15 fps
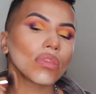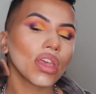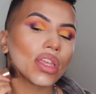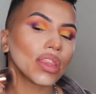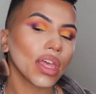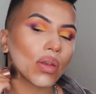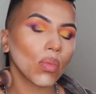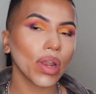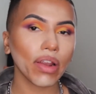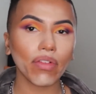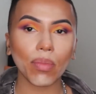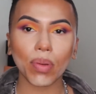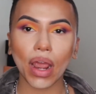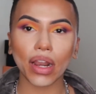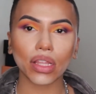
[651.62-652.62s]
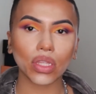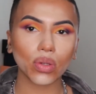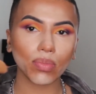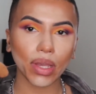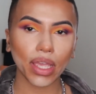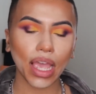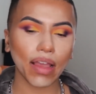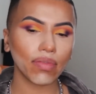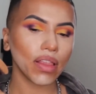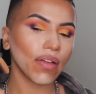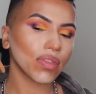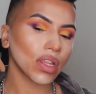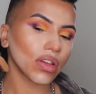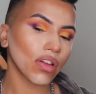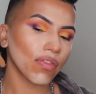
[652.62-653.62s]
And then whatever product you might have
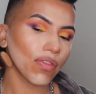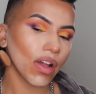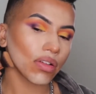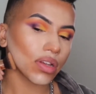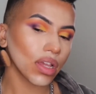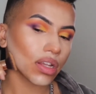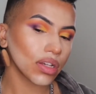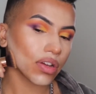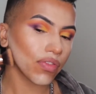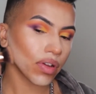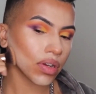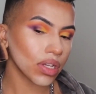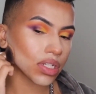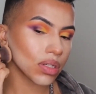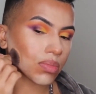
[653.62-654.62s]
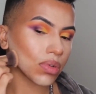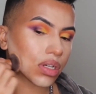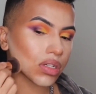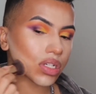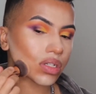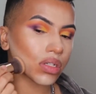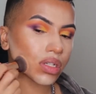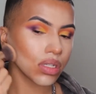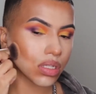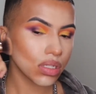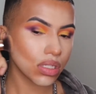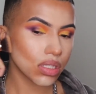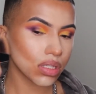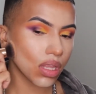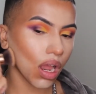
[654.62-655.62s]
left on your foundation brush,
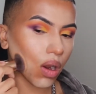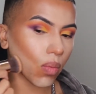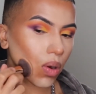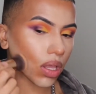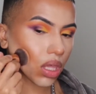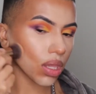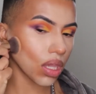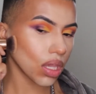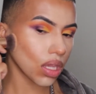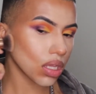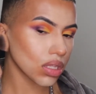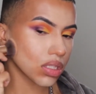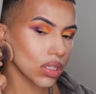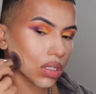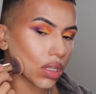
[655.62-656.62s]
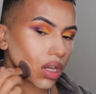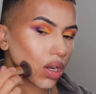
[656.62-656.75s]
start working it into